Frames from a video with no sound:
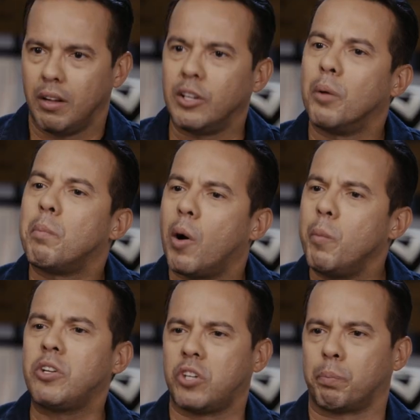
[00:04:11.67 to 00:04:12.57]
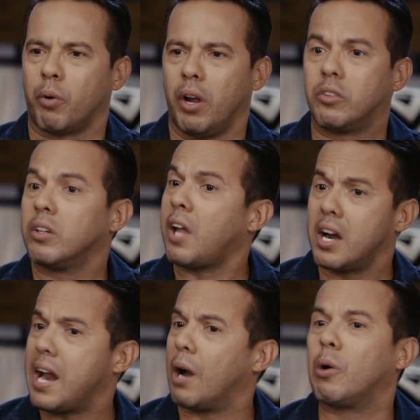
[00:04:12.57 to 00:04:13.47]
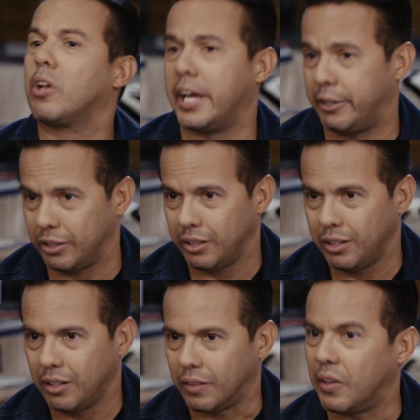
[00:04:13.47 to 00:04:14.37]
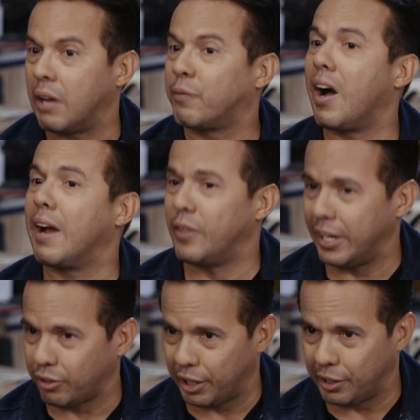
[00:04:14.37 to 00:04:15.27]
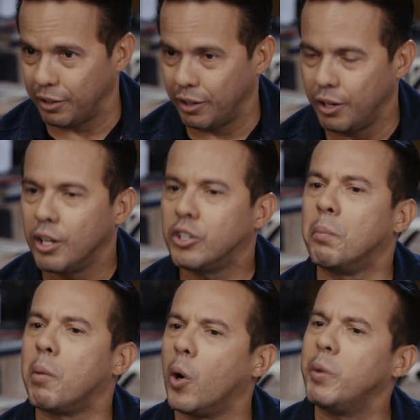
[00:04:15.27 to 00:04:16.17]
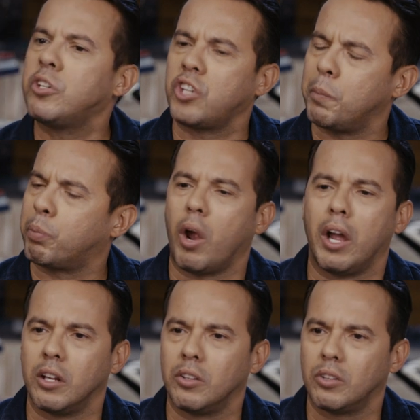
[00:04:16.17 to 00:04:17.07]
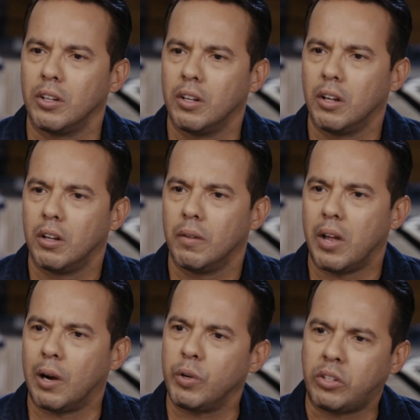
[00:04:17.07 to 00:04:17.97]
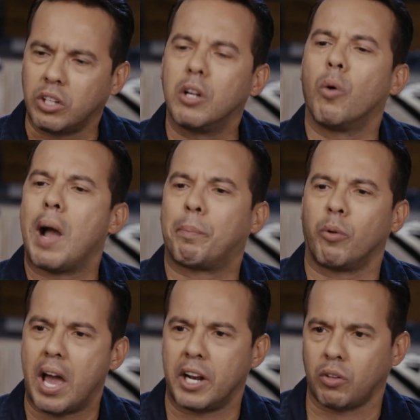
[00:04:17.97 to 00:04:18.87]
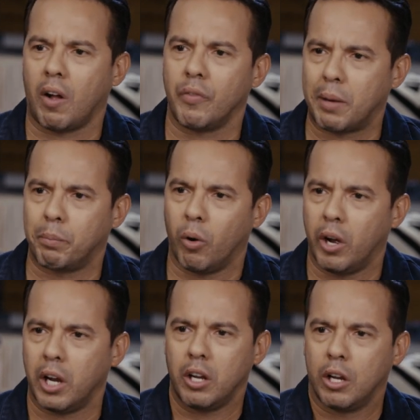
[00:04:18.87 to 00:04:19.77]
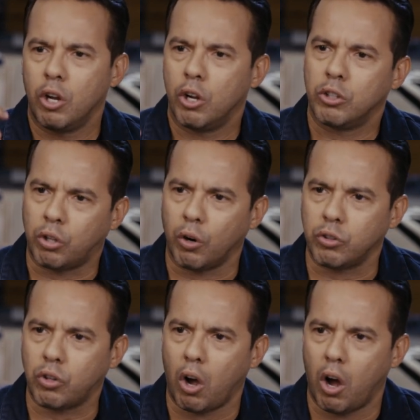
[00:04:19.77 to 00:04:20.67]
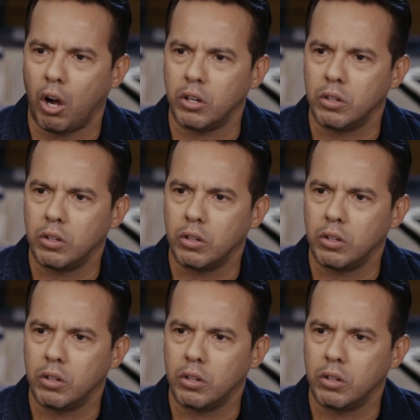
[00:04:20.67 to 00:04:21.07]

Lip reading: And the moment she prays, not an hour later, not 5 days later, the moment she prays, every single apparatus on that boy turns on.